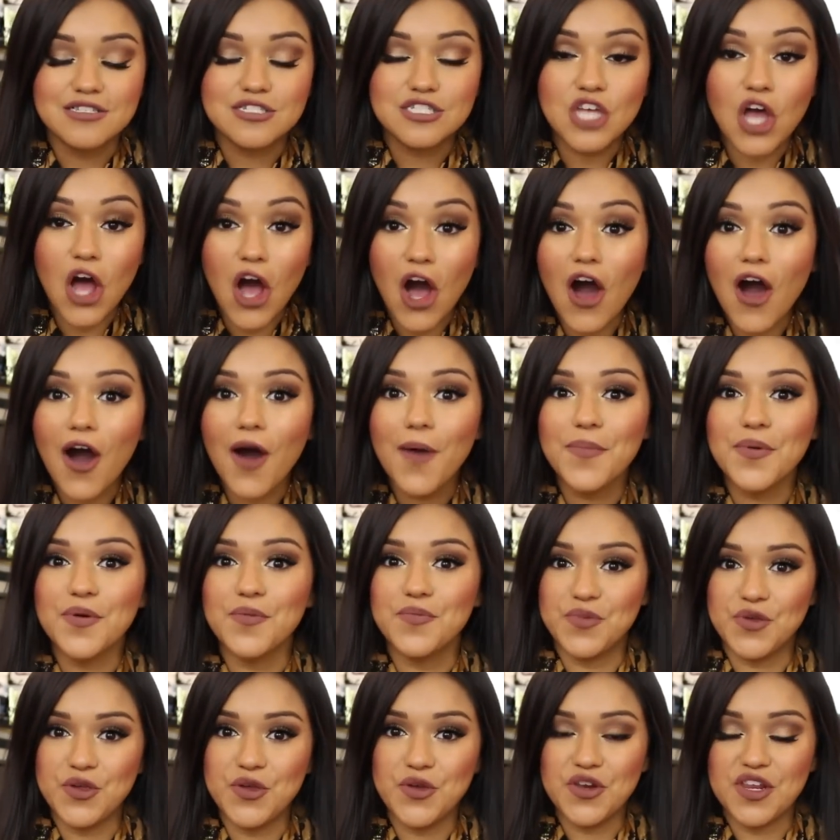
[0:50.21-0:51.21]

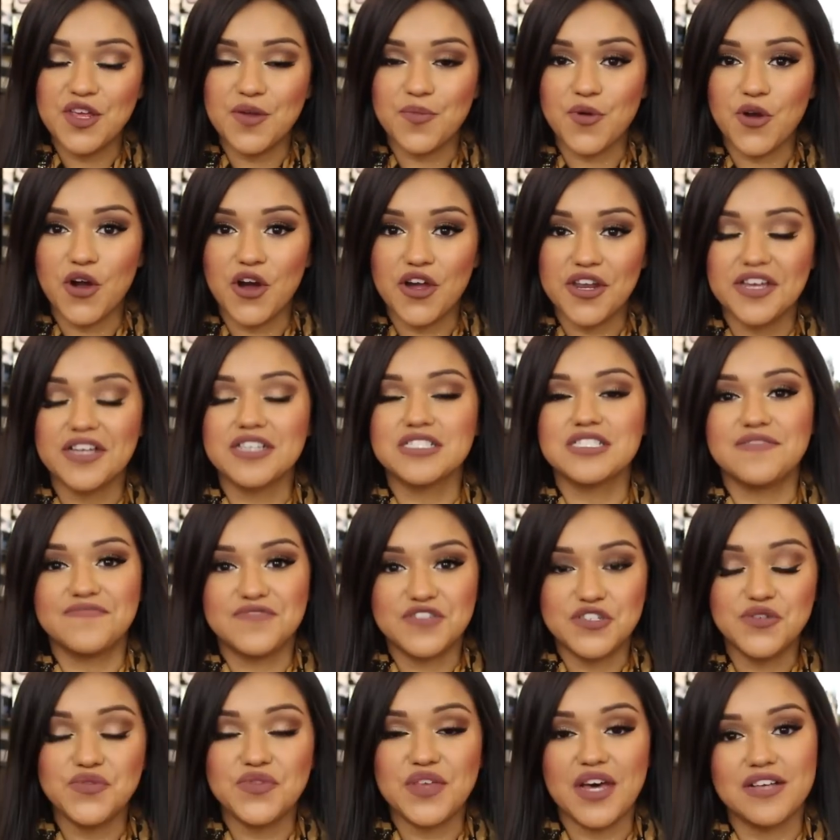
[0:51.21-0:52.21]
top beauty products of
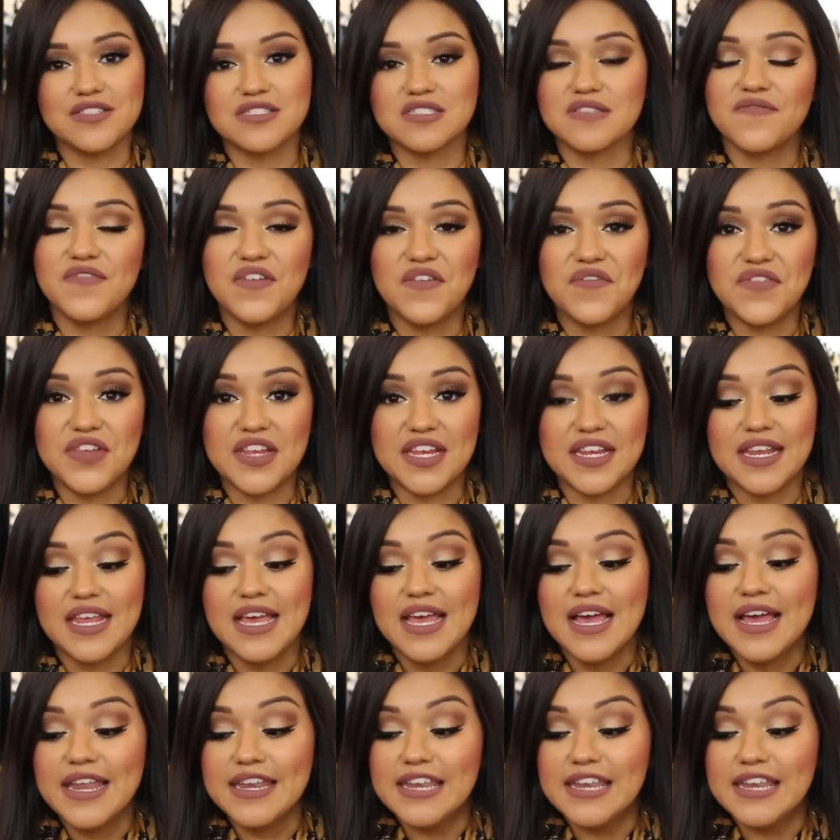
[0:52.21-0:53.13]
2015.